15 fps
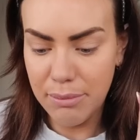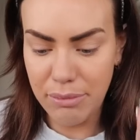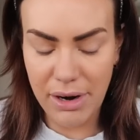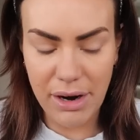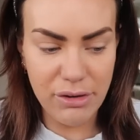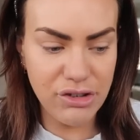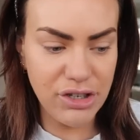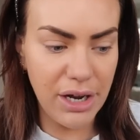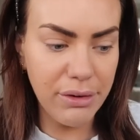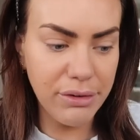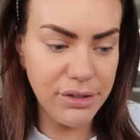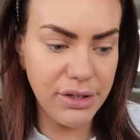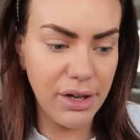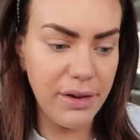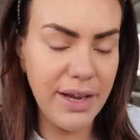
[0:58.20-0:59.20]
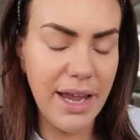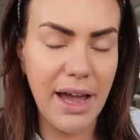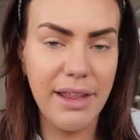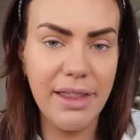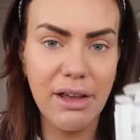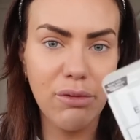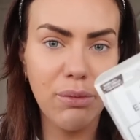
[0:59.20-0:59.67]
brow gel. So
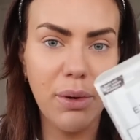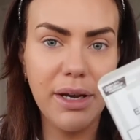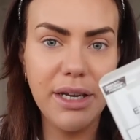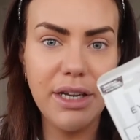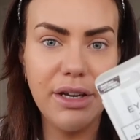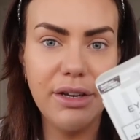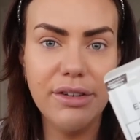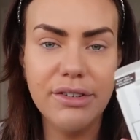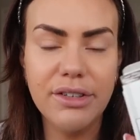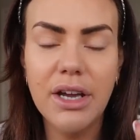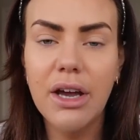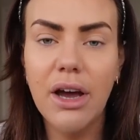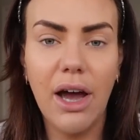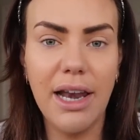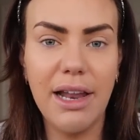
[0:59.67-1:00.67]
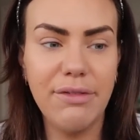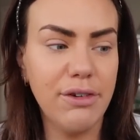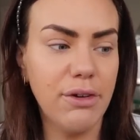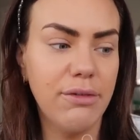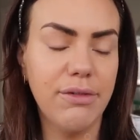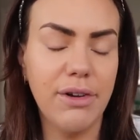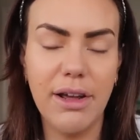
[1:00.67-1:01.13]
yeah, that's what I used. I left
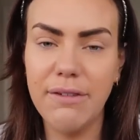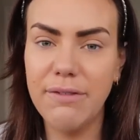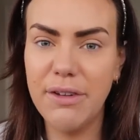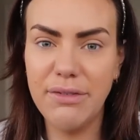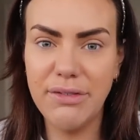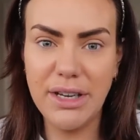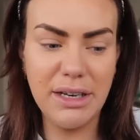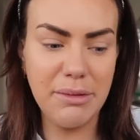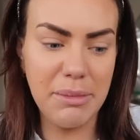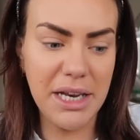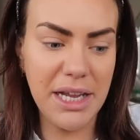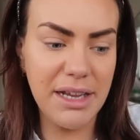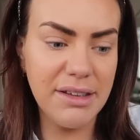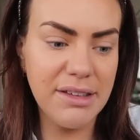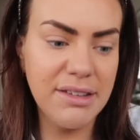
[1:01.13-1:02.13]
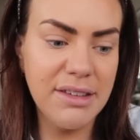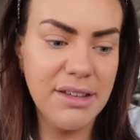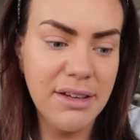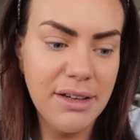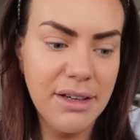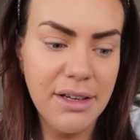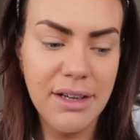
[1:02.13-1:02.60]
it on for like 15 minutes,
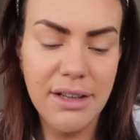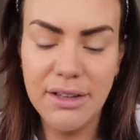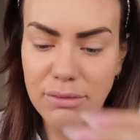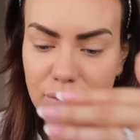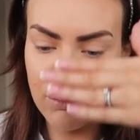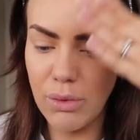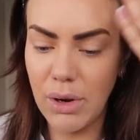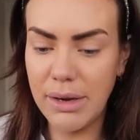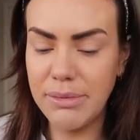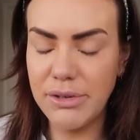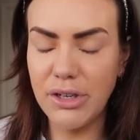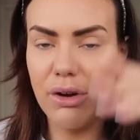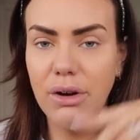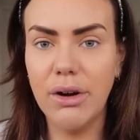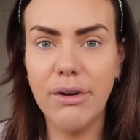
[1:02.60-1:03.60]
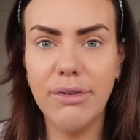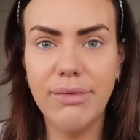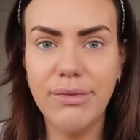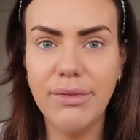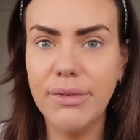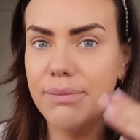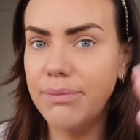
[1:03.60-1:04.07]
wiped it
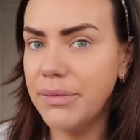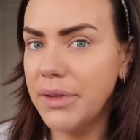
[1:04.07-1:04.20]
off,